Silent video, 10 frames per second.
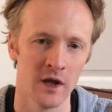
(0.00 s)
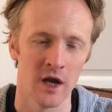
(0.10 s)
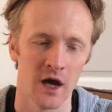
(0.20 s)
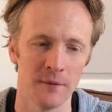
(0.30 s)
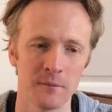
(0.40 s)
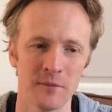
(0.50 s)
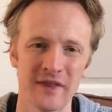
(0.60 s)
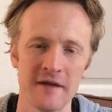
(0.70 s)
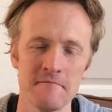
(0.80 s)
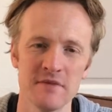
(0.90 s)
But
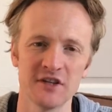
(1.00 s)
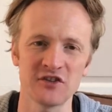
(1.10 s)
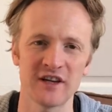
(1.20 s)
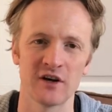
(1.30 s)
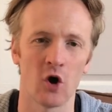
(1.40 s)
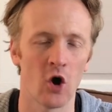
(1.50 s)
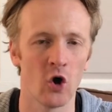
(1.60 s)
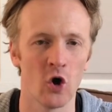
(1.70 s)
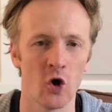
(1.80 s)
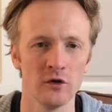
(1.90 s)
they miss out
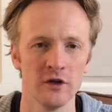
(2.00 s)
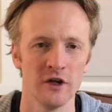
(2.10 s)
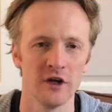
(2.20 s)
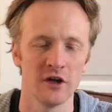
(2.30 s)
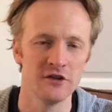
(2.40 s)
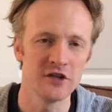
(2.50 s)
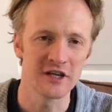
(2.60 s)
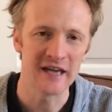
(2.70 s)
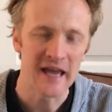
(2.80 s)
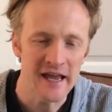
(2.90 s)
on the
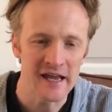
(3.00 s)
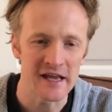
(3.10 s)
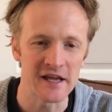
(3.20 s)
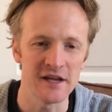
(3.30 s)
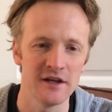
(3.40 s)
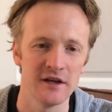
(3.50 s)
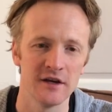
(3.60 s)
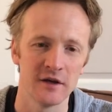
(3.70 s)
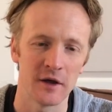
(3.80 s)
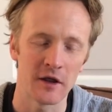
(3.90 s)
key
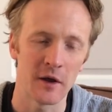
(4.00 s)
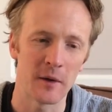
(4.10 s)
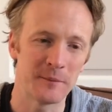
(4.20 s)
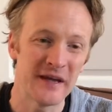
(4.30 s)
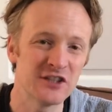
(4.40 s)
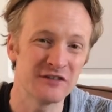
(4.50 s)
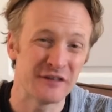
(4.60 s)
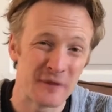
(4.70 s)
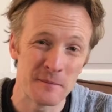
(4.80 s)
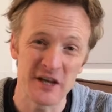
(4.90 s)
piece of
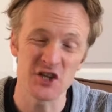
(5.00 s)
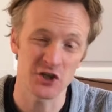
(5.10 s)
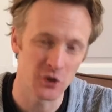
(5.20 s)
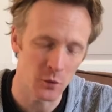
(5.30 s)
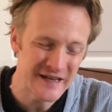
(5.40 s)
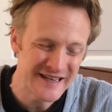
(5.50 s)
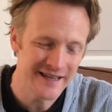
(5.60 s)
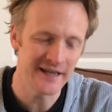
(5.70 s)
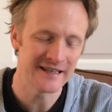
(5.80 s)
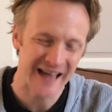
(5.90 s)
information that we
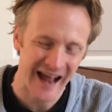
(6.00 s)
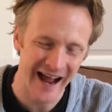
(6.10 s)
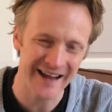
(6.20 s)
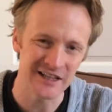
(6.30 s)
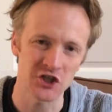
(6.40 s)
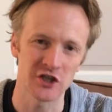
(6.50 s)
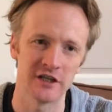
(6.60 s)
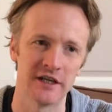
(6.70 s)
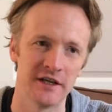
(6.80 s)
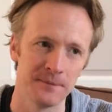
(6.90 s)
need to
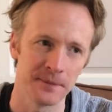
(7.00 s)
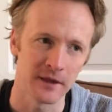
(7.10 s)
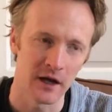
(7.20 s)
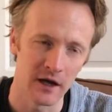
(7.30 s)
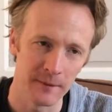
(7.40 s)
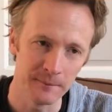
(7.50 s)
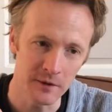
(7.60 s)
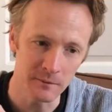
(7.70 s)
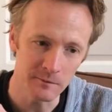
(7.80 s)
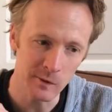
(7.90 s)
actually
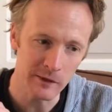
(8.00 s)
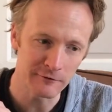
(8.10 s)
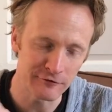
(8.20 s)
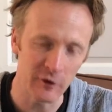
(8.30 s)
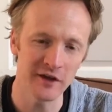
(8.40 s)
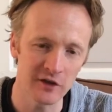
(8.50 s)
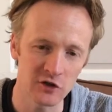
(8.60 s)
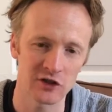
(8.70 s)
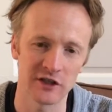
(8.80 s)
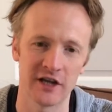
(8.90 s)
find
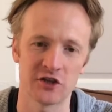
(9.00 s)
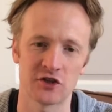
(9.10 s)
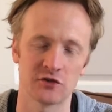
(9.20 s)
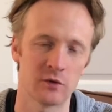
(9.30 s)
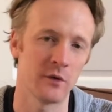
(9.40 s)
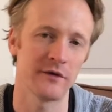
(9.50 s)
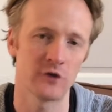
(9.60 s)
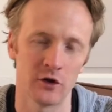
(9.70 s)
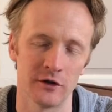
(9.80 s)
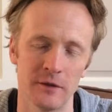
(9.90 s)
those selections where we've
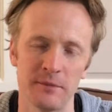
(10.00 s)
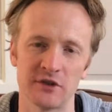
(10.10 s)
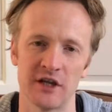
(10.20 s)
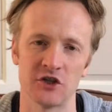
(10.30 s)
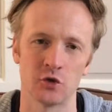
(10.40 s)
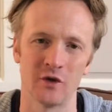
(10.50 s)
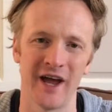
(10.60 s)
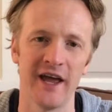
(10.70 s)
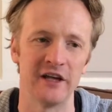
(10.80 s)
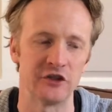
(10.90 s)
got the potential
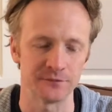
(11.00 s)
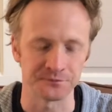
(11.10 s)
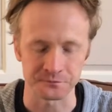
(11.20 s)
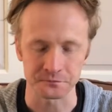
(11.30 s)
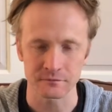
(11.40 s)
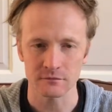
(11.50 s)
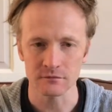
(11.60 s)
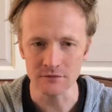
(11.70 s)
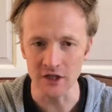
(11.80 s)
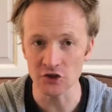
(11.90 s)
edge.
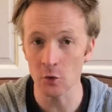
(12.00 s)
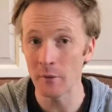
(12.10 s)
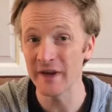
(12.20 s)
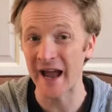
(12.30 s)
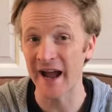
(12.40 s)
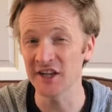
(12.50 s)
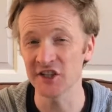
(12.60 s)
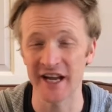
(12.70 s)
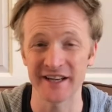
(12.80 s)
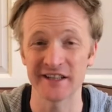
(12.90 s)
So when we
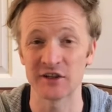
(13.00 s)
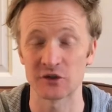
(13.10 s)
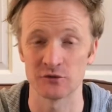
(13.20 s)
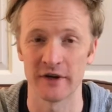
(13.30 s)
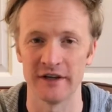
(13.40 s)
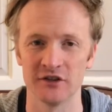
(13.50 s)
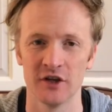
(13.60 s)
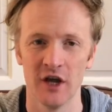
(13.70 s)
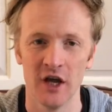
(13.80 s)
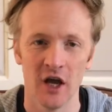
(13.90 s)
actually analyze a race,
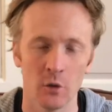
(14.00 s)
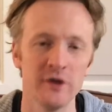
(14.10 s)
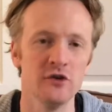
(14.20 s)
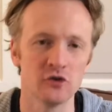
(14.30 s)
we use